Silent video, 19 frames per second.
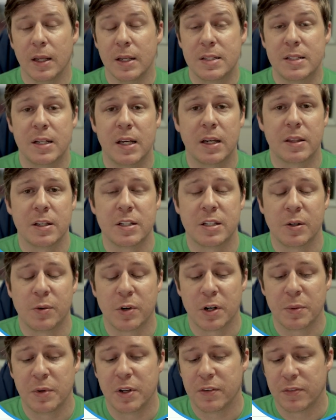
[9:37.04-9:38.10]
Let's take this
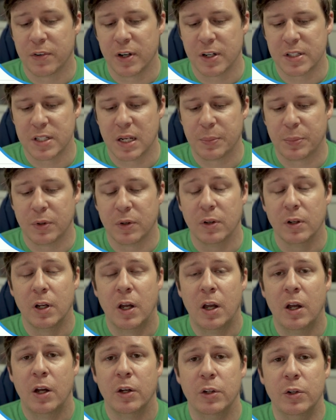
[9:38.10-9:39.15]
ornament, for example.
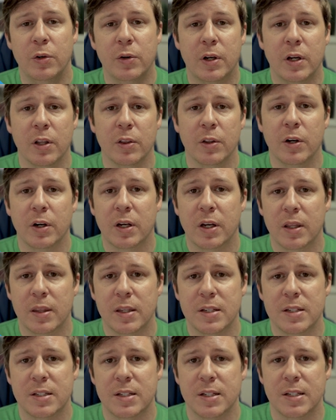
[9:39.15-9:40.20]
You can look at
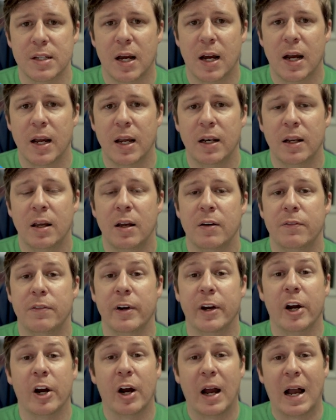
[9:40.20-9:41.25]
this design,
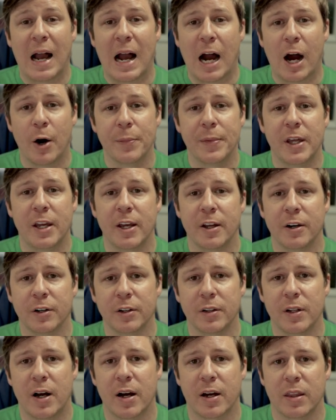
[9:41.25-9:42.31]
figure out how they
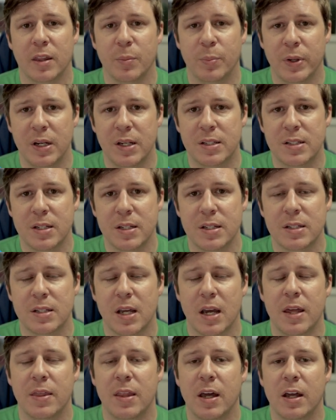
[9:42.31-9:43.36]
interlock the pieces,
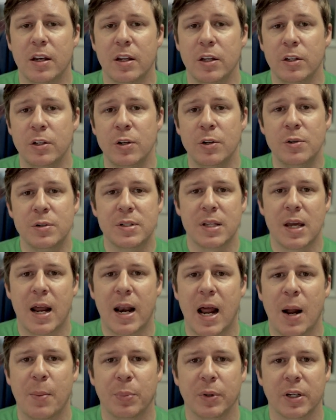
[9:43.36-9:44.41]
and then use that
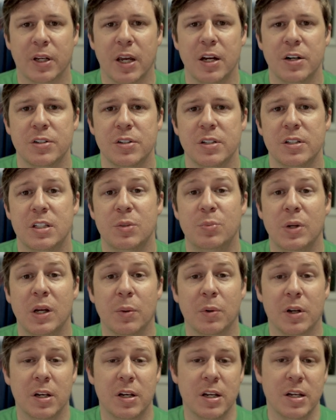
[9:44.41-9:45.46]
application to be
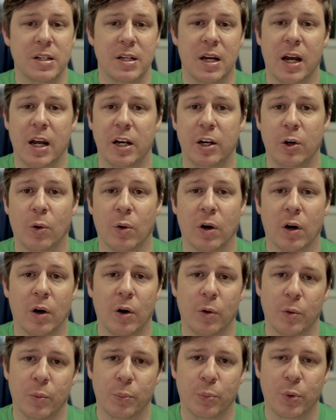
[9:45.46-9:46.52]
able to design your own